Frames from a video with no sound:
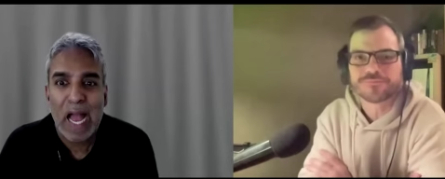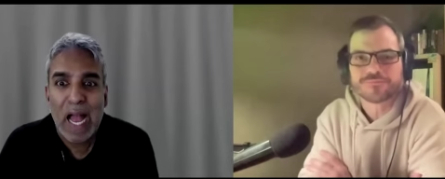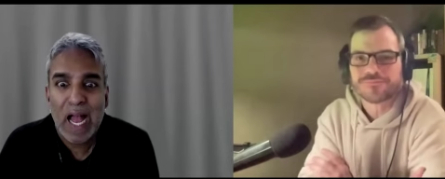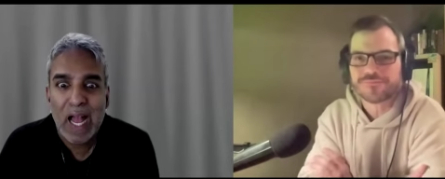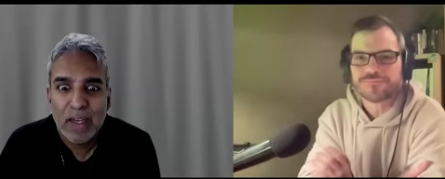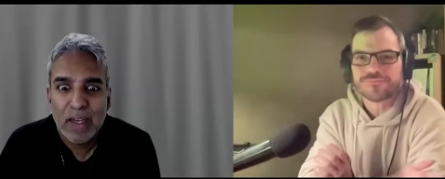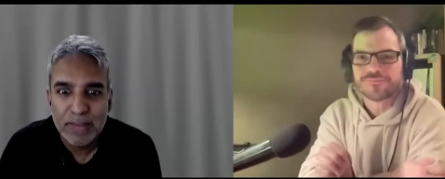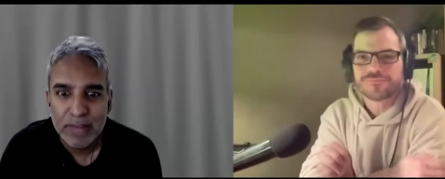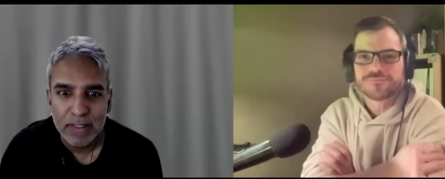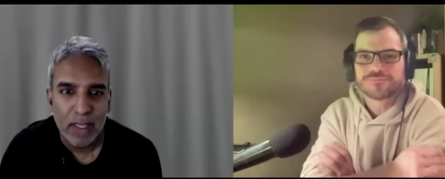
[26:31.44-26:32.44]

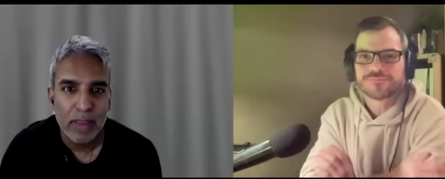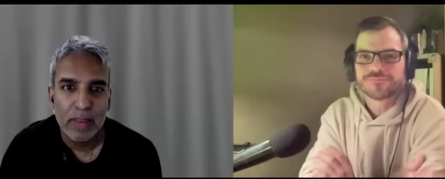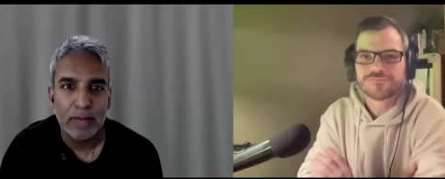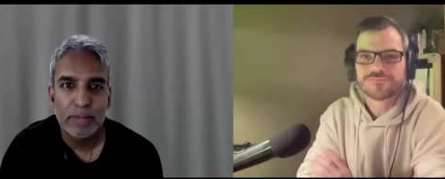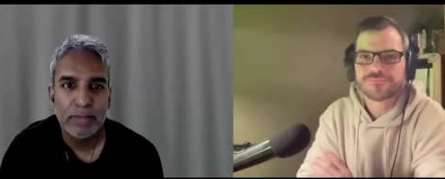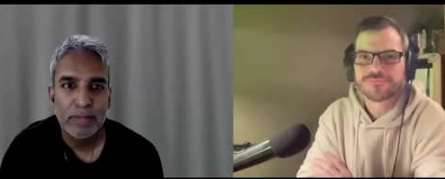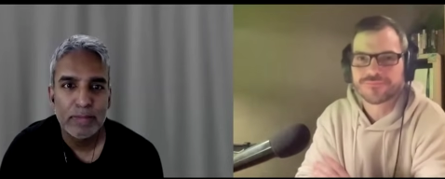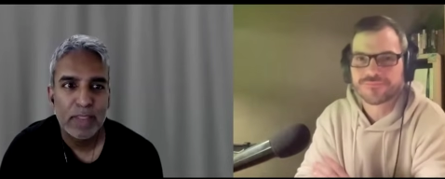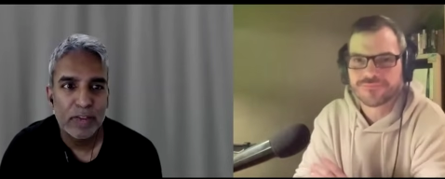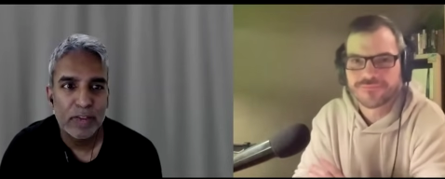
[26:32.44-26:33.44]
Speaker 1: have to send them
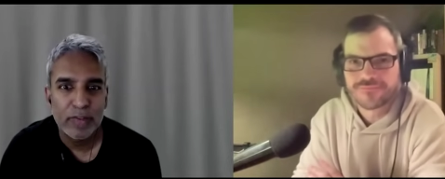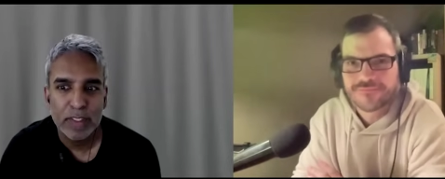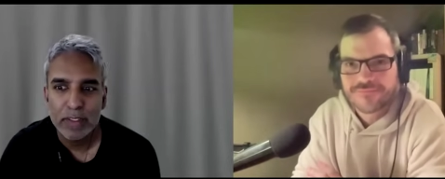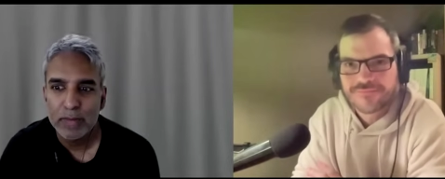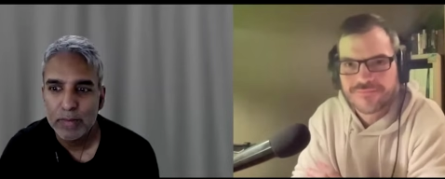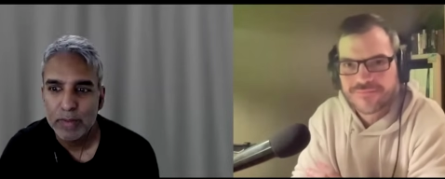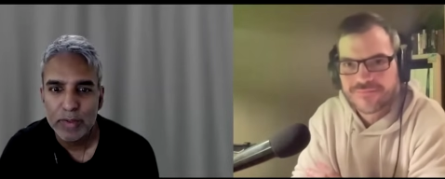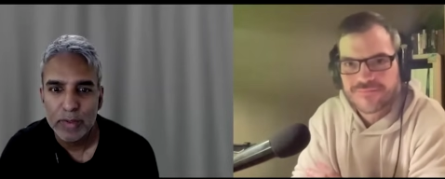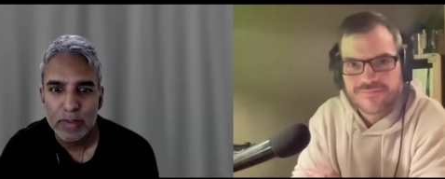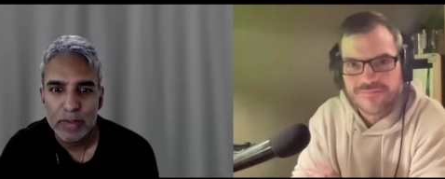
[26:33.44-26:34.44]
infinite
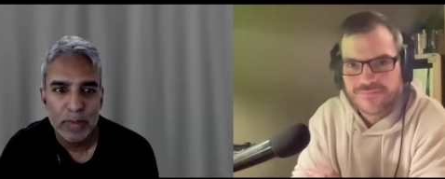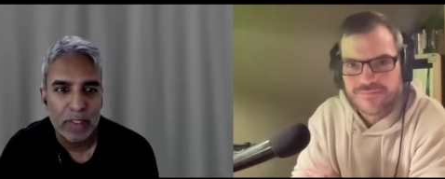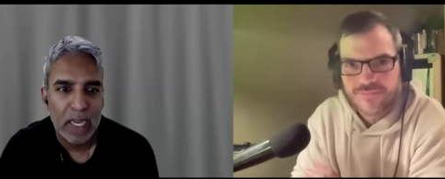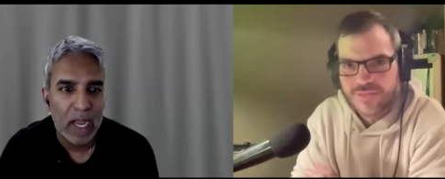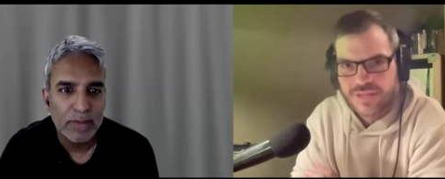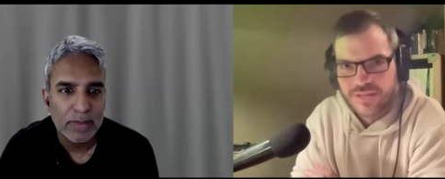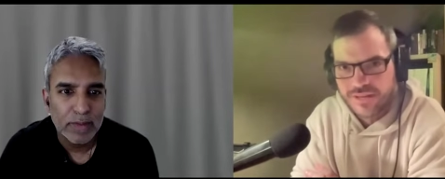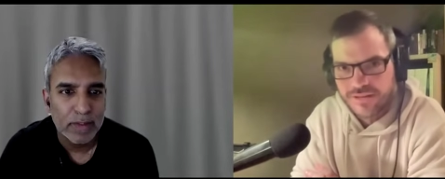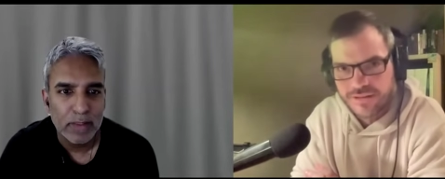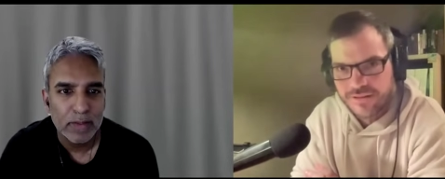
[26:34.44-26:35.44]
resources we have
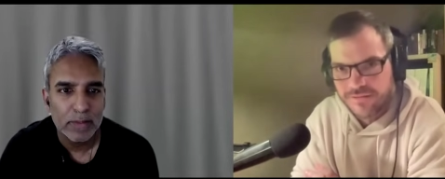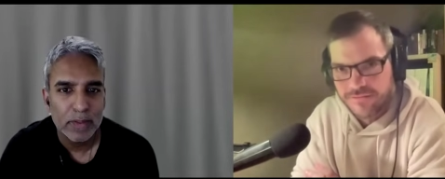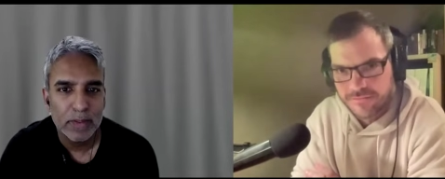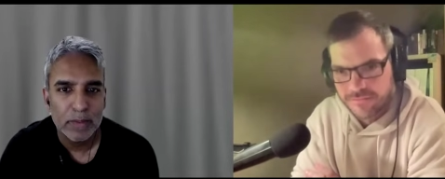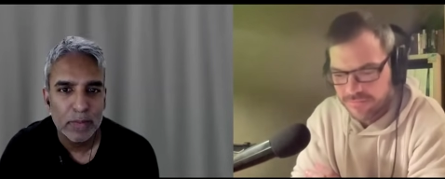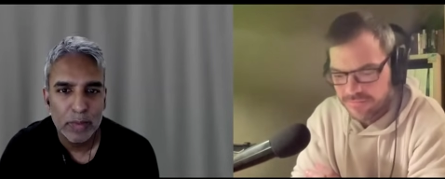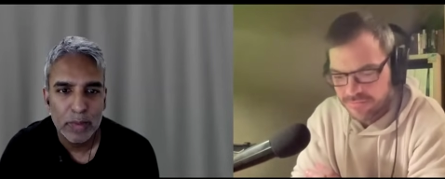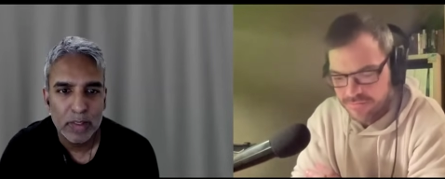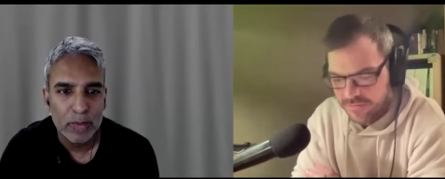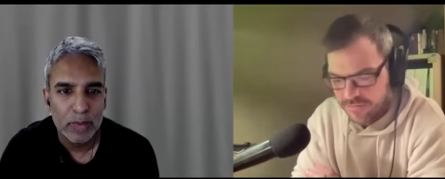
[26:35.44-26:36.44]
to send them to them no
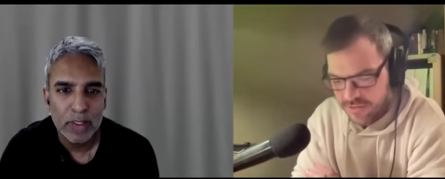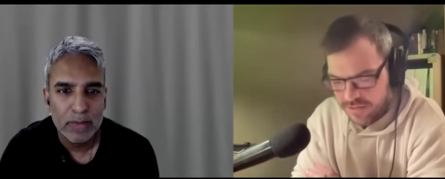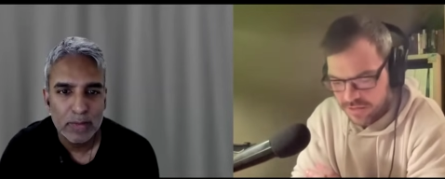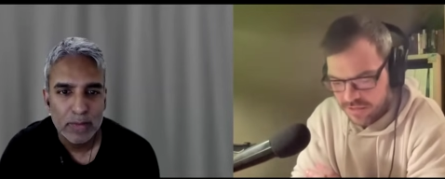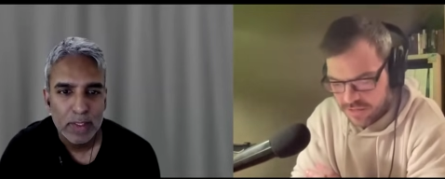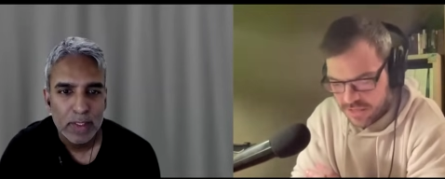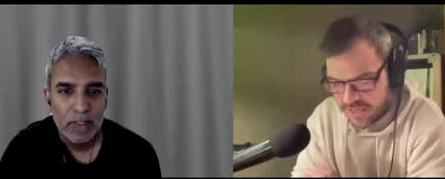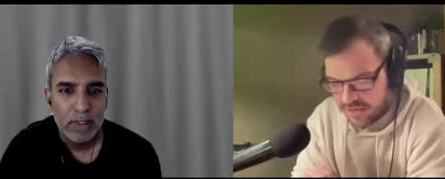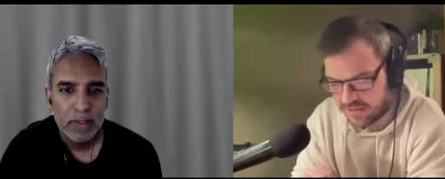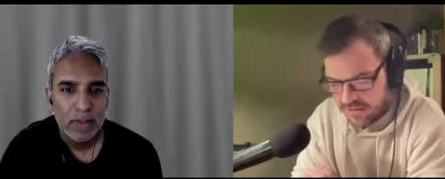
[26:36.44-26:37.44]
matter what
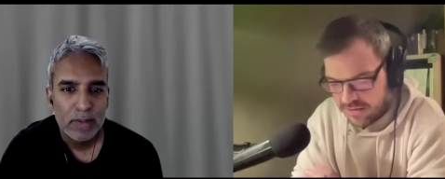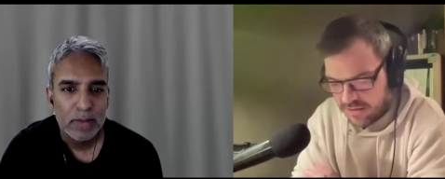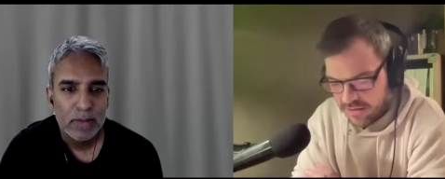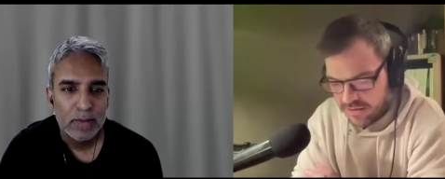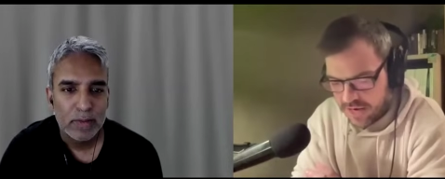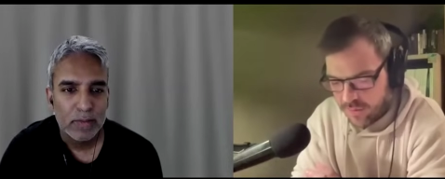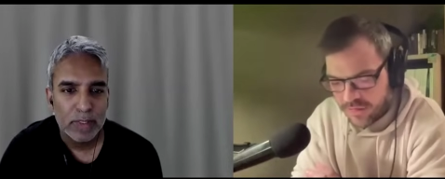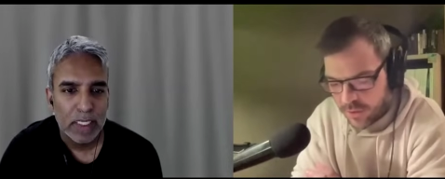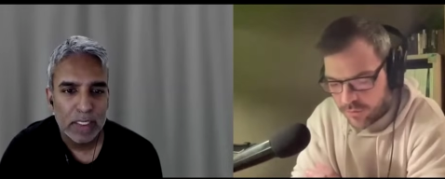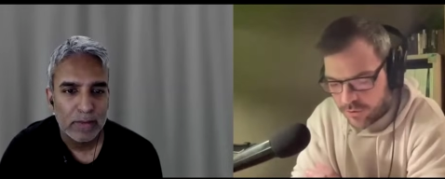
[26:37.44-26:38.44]
Speaker 2: yeah and
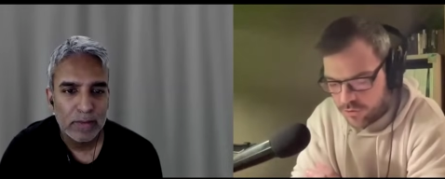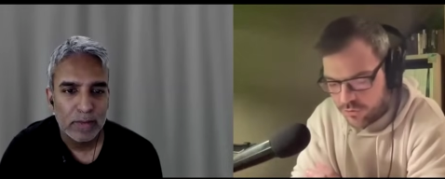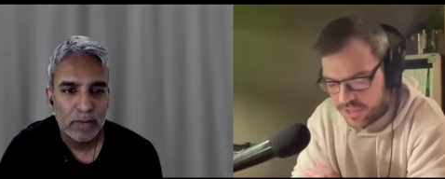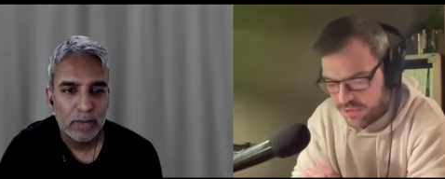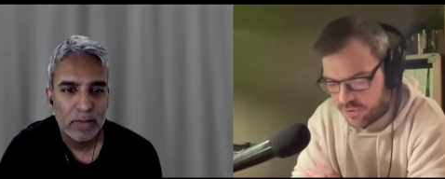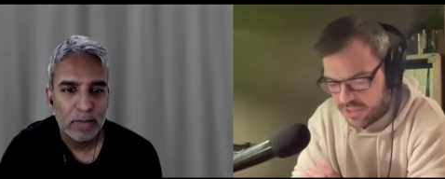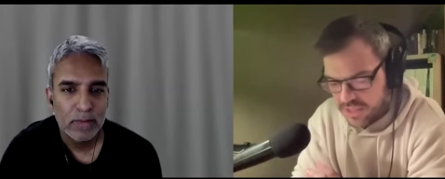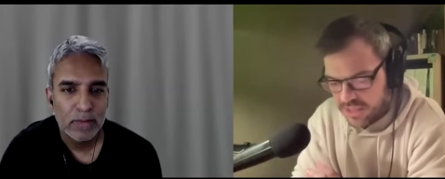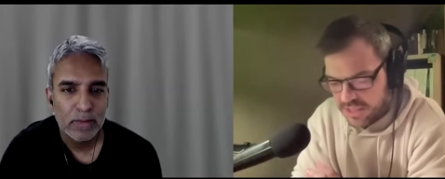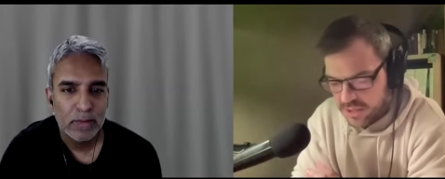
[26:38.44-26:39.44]
without yeah. those
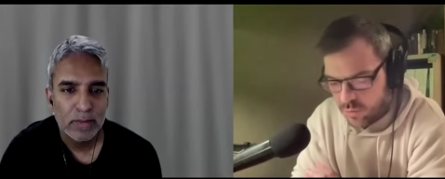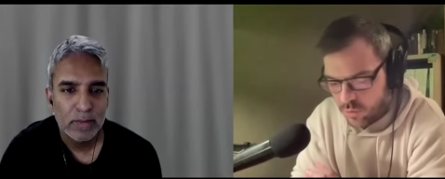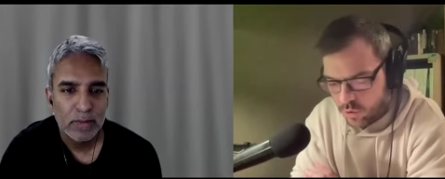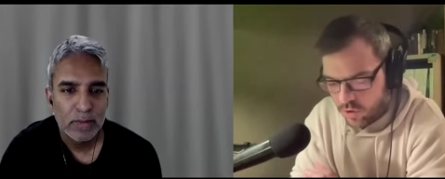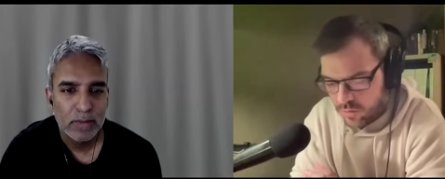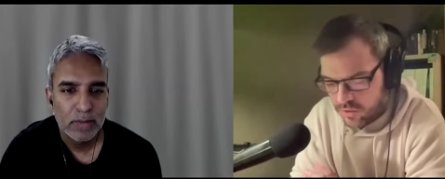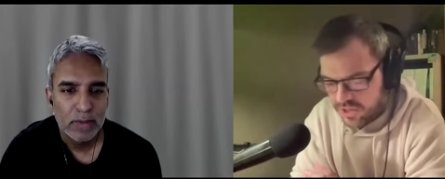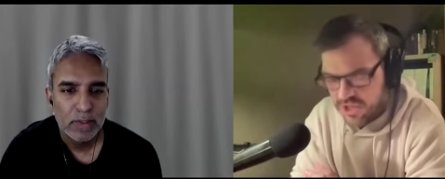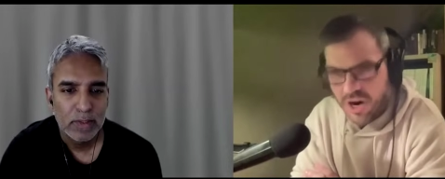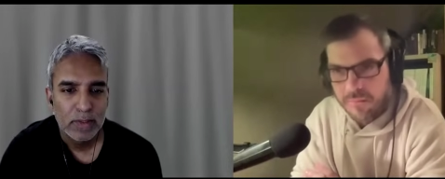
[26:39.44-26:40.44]
resources the war would
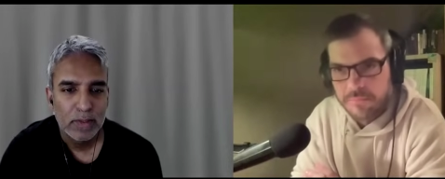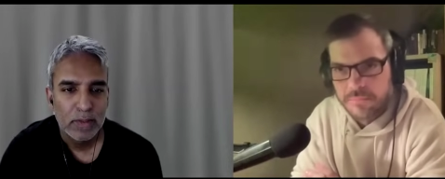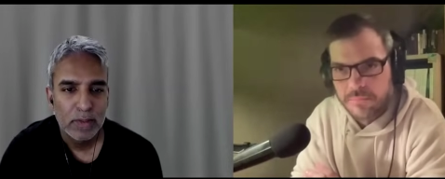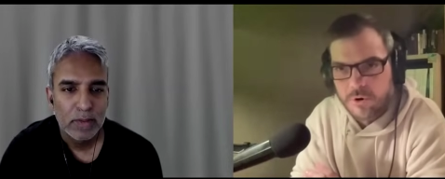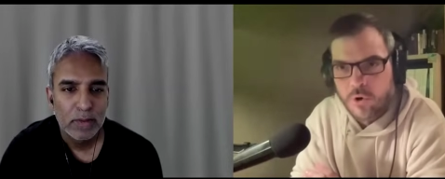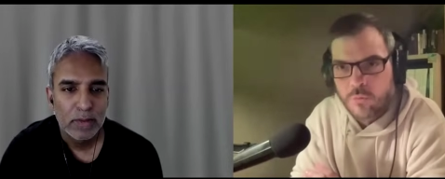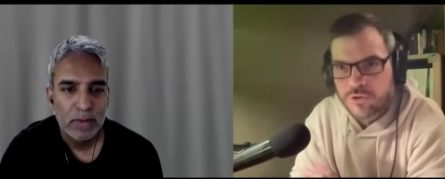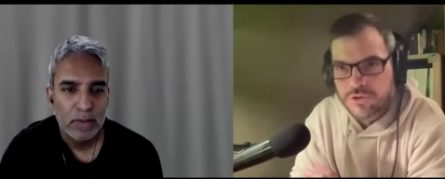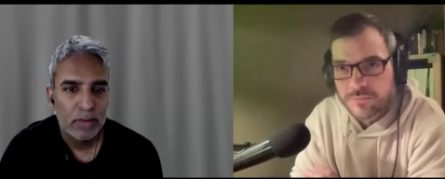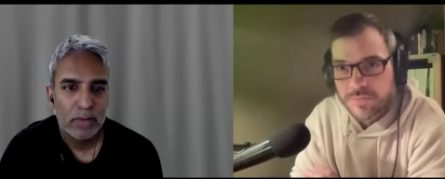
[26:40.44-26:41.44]
stop
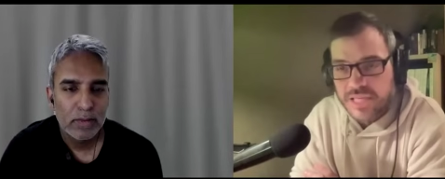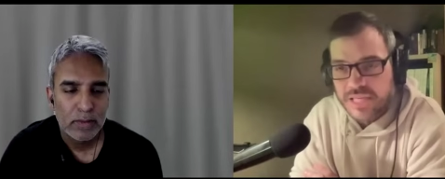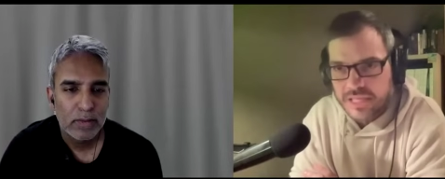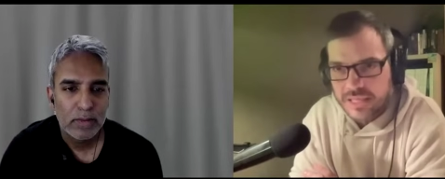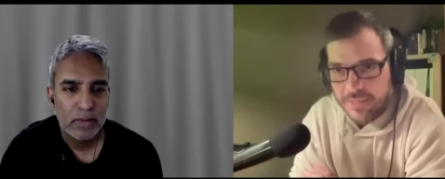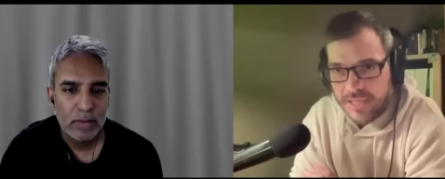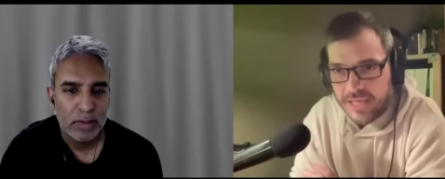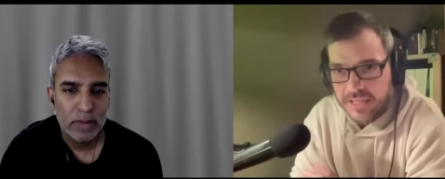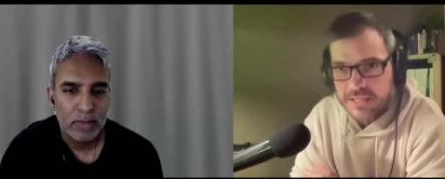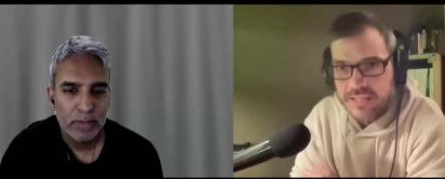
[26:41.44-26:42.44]
almost immediately
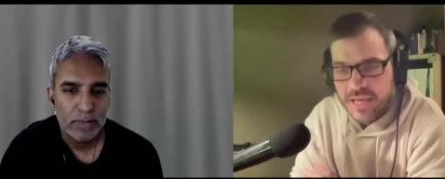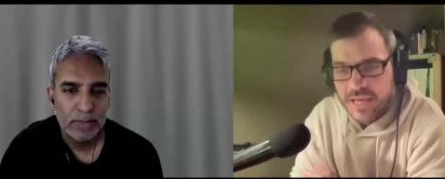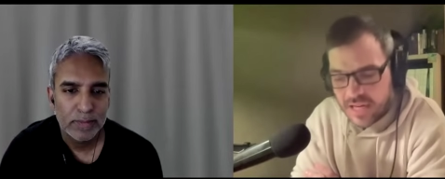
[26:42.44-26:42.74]
because